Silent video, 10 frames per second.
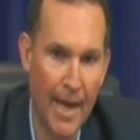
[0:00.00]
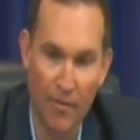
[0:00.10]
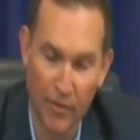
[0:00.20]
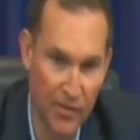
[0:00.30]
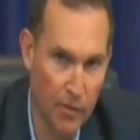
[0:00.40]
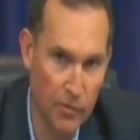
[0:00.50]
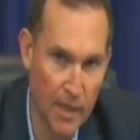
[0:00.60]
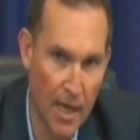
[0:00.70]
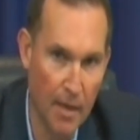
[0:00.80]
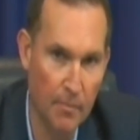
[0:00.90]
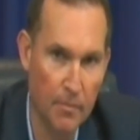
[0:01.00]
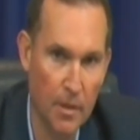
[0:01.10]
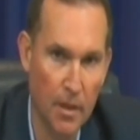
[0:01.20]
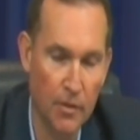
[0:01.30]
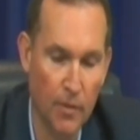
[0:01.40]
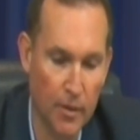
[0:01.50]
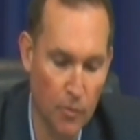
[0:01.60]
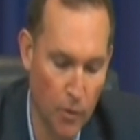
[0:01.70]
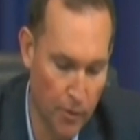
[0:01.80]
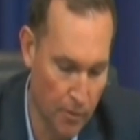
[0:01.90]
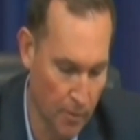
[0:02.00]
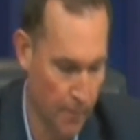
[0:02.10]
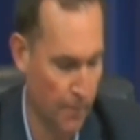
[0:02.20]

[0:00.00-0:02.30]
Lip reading: every single time. Director Woodard.